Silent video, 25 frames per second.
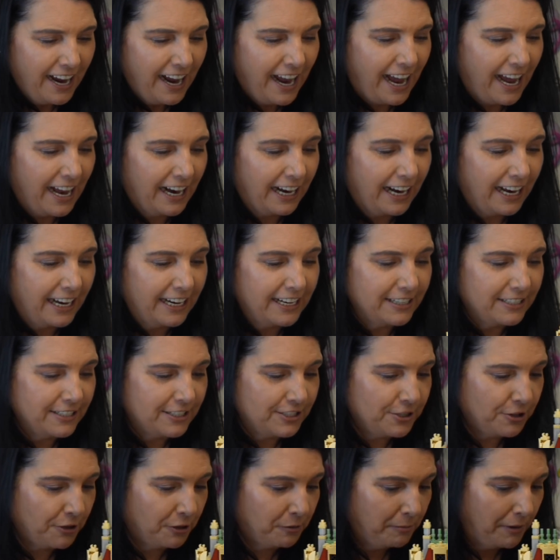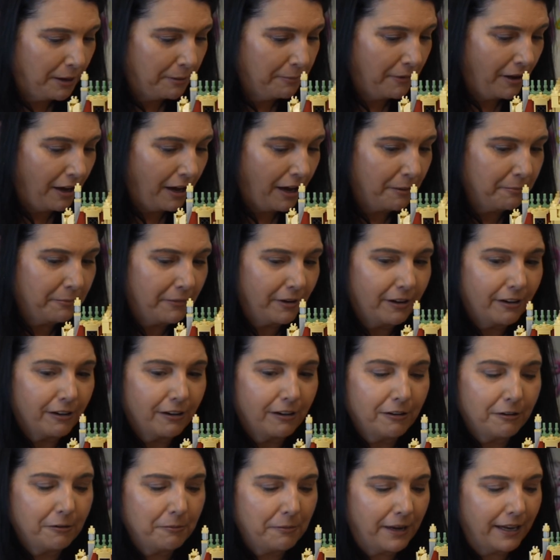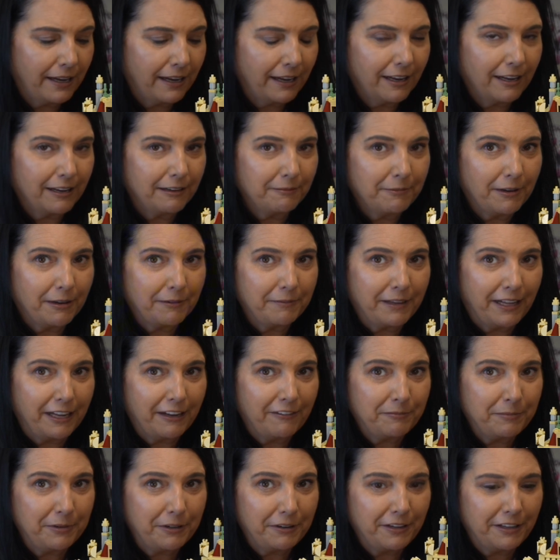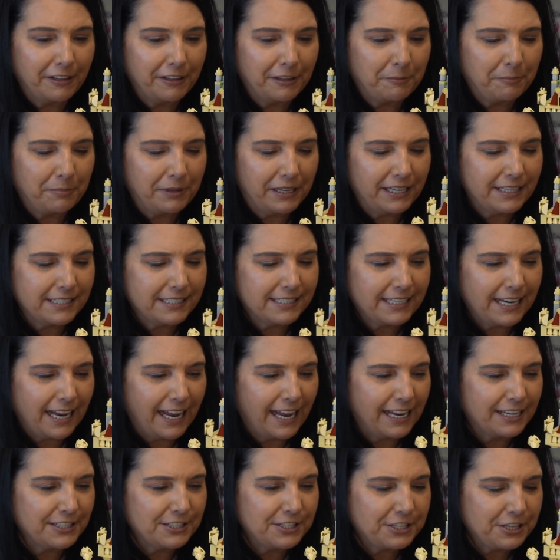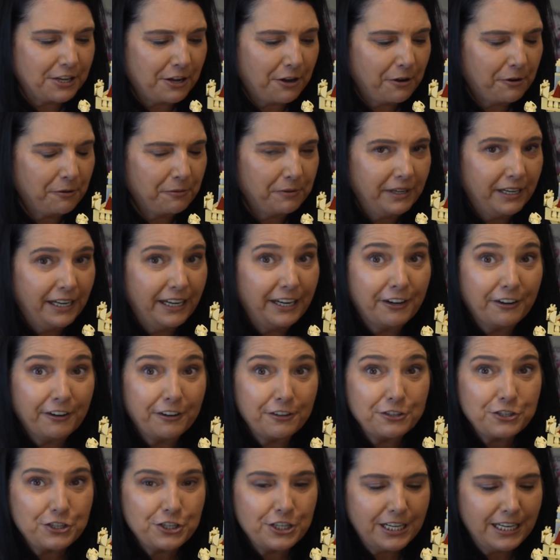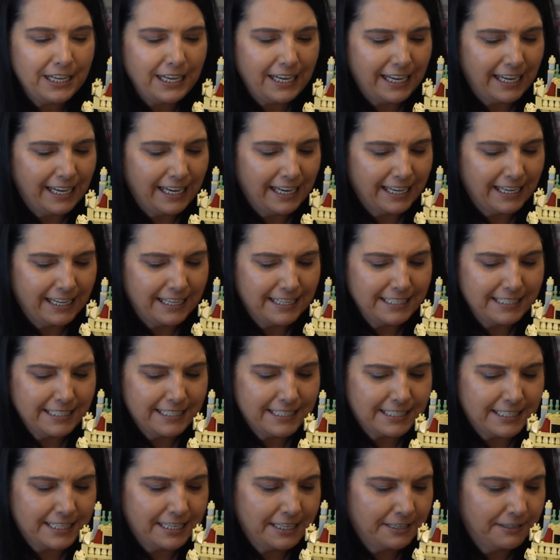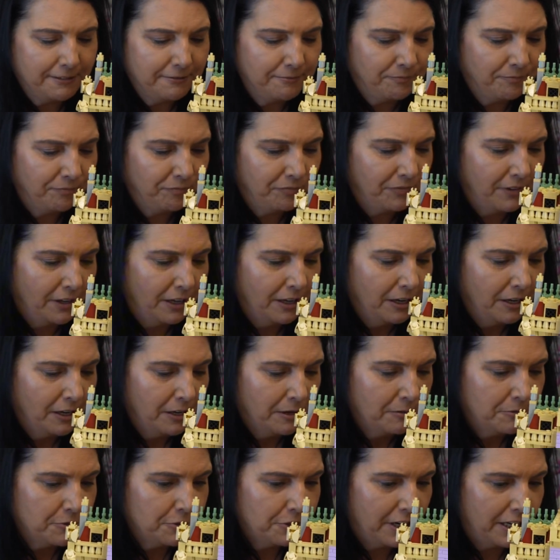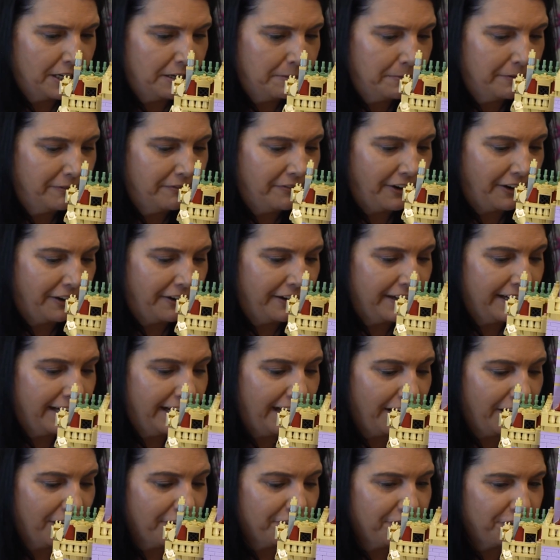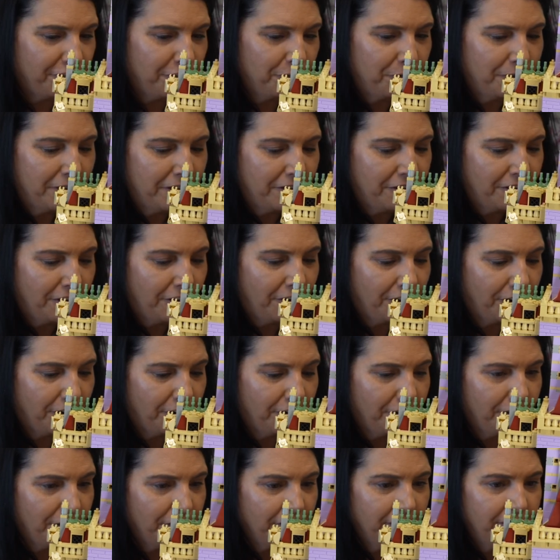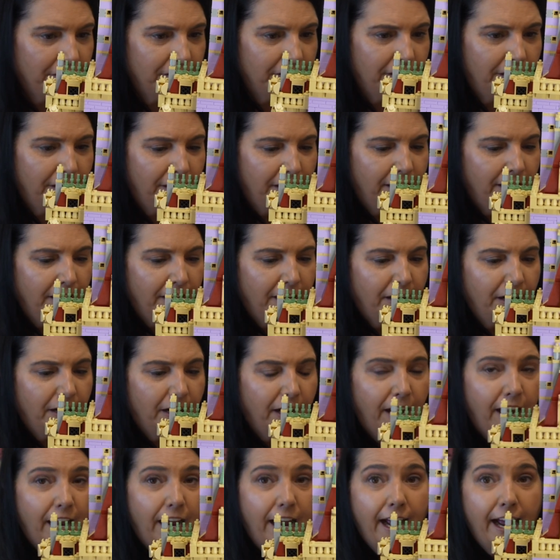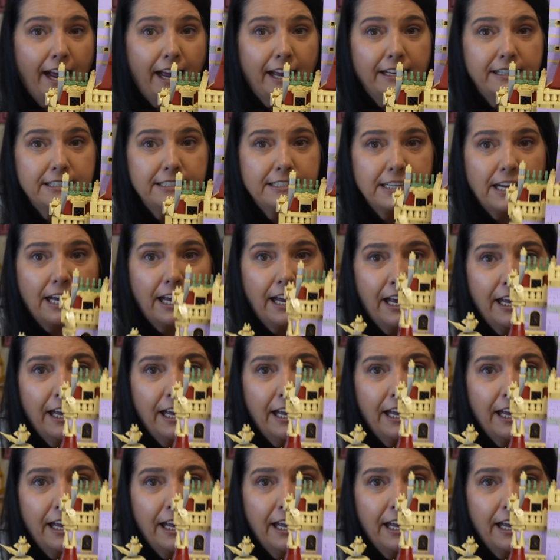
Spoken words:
And I told my mom, oh my God, Mom, they have Beauty and the Beast. And so here she is, trying to be very careful with her. And